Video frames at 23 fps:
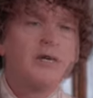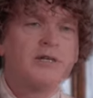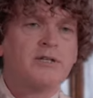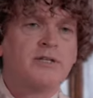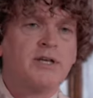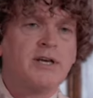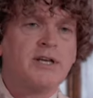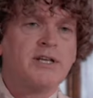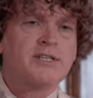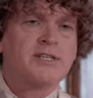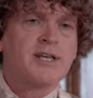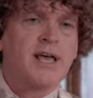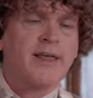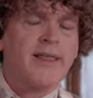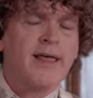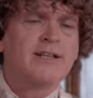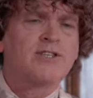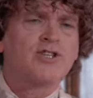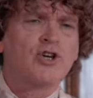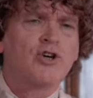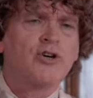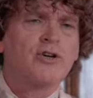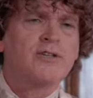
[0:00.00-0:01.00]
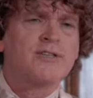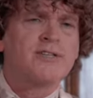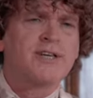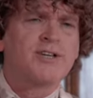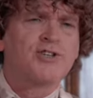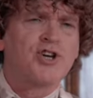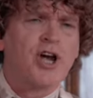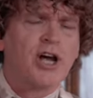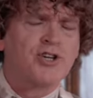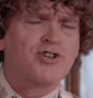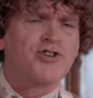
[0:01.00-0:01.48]
Did he say that's a good
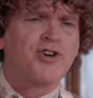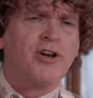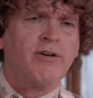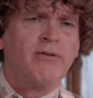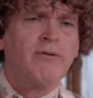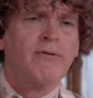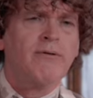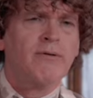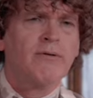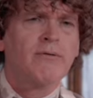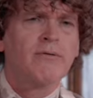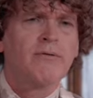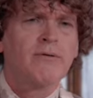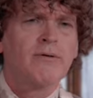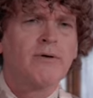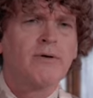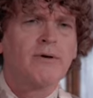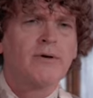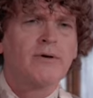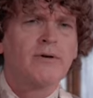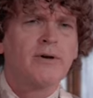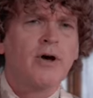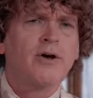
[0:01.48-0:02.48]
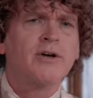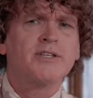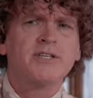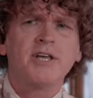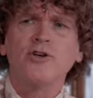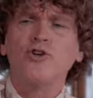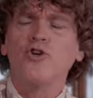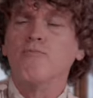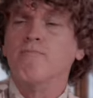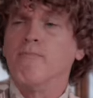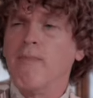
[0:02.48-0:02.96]
suggestion? No, he
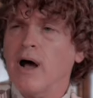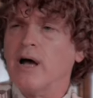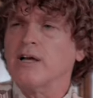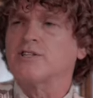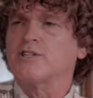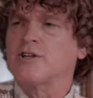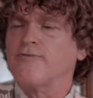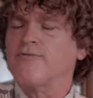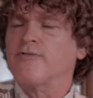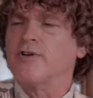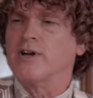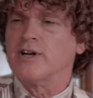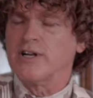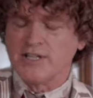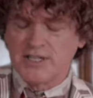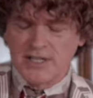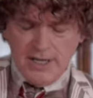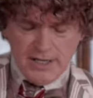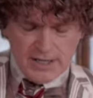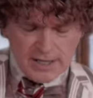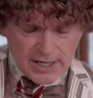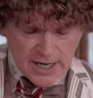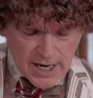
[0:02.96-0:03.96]
said you must if you're going to see the